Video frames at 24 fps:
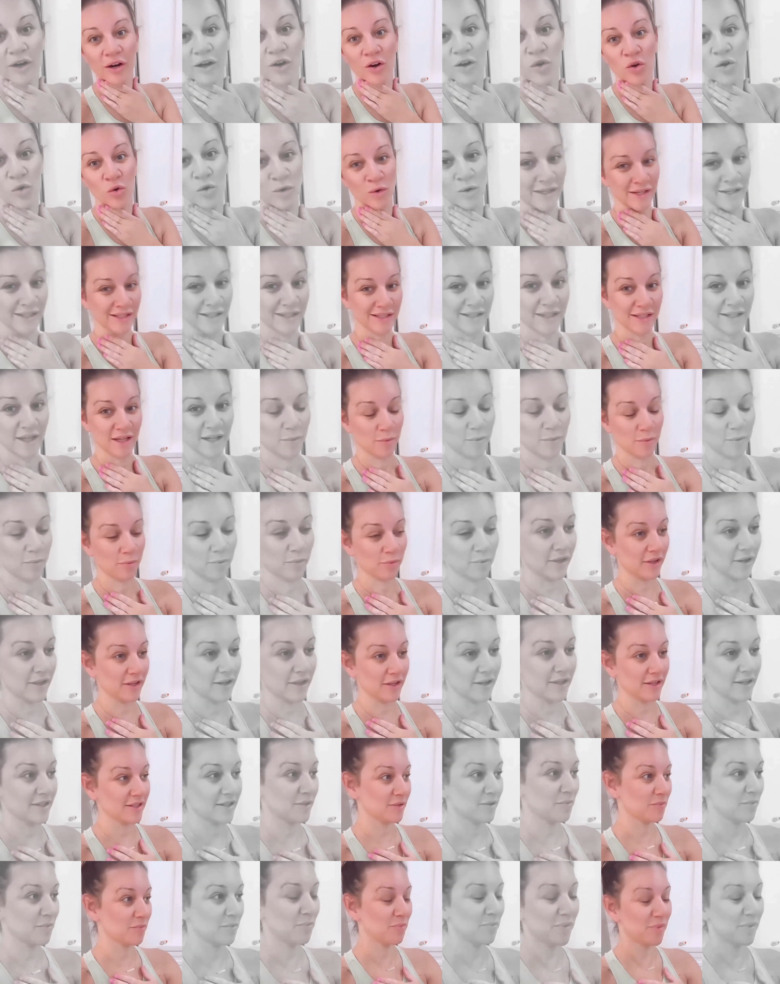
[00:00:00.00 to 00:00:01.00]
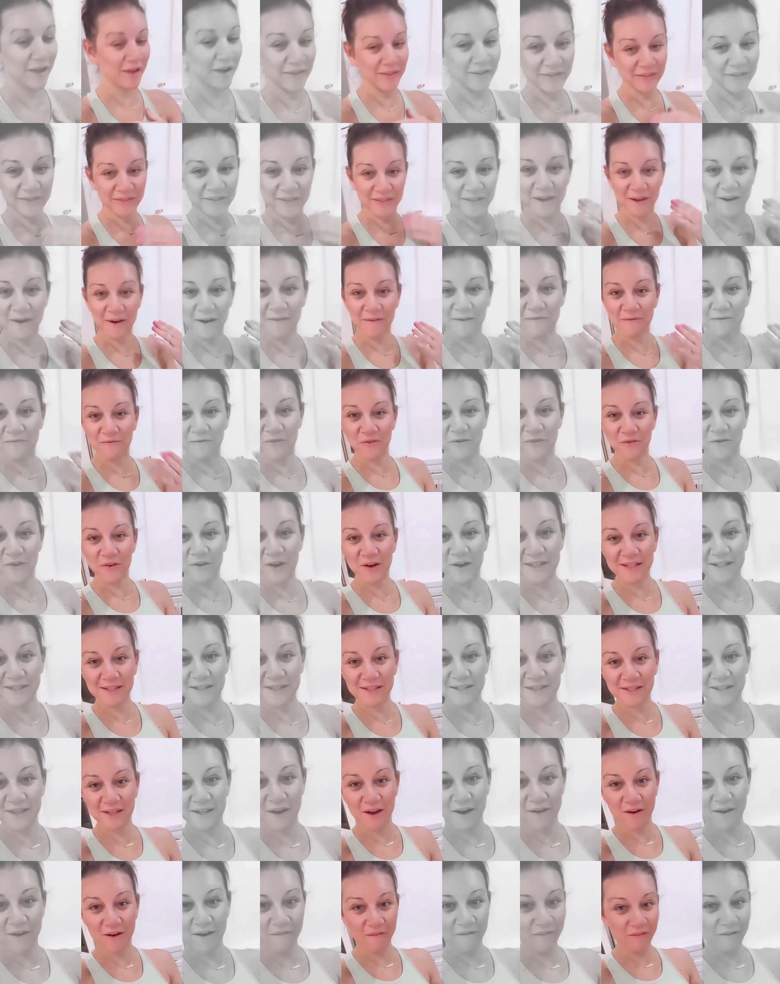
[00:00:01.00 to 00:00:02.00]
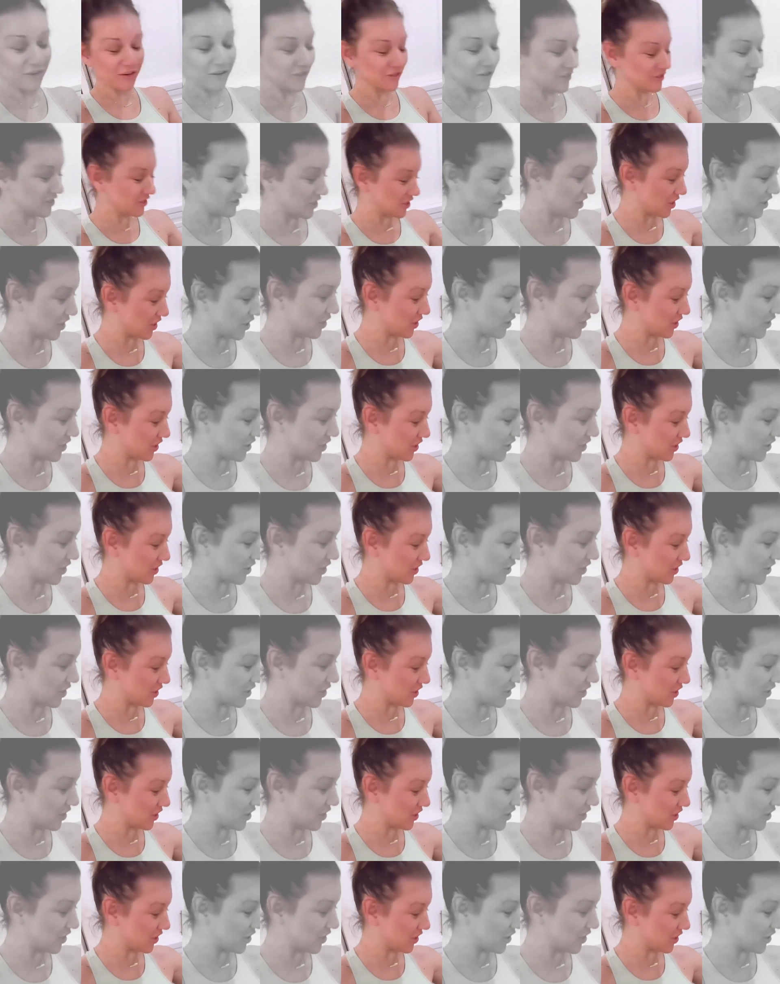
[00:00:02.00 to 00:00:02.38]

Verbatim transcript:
Speaker 1: quintuplets, but their friends over too?